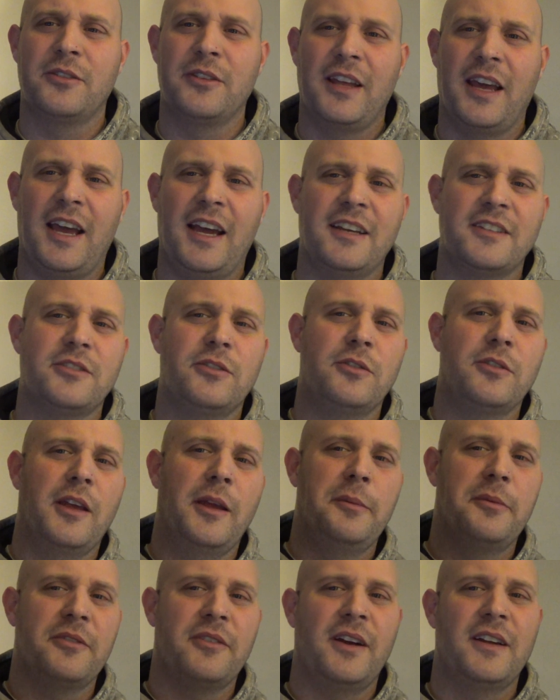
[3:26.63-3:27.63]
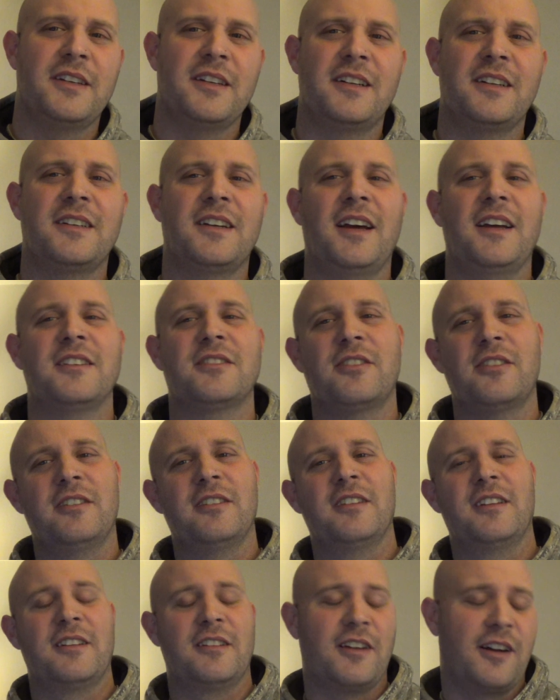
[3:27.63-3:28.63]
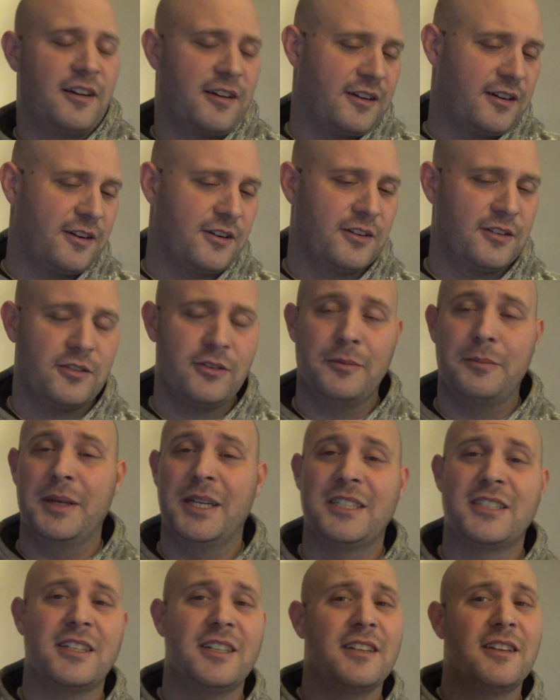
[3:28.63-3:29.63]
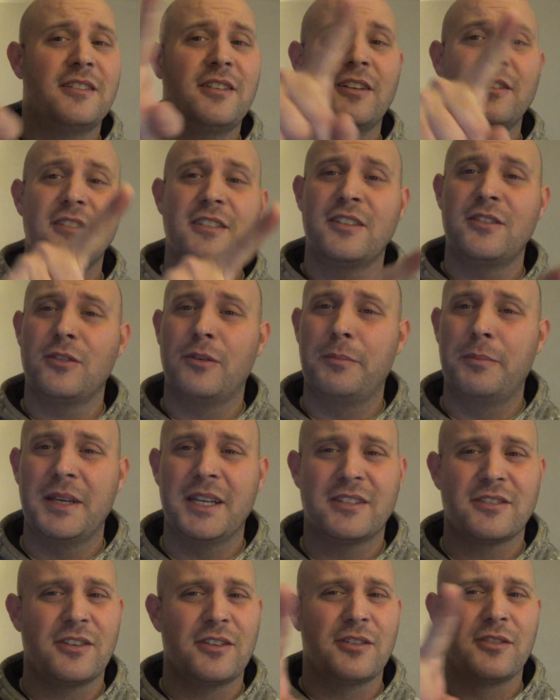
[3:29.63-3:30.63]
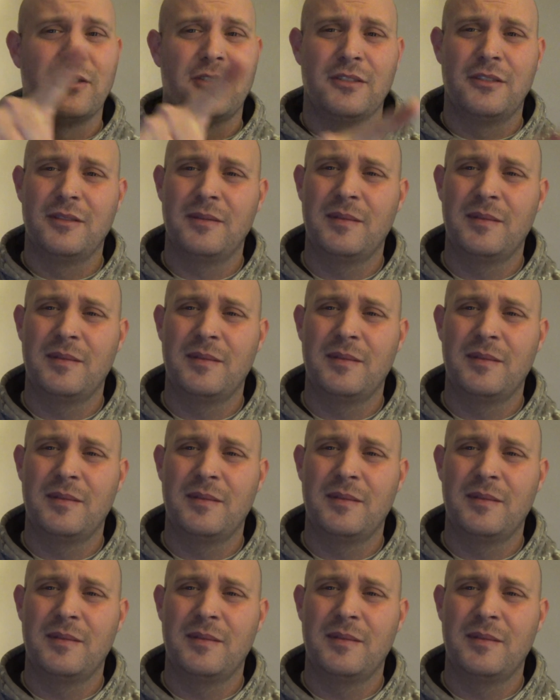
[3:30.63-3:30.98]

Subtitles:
The asshole keeps finding a nice girl and then turning her into a bitch. And it turns into a big circle.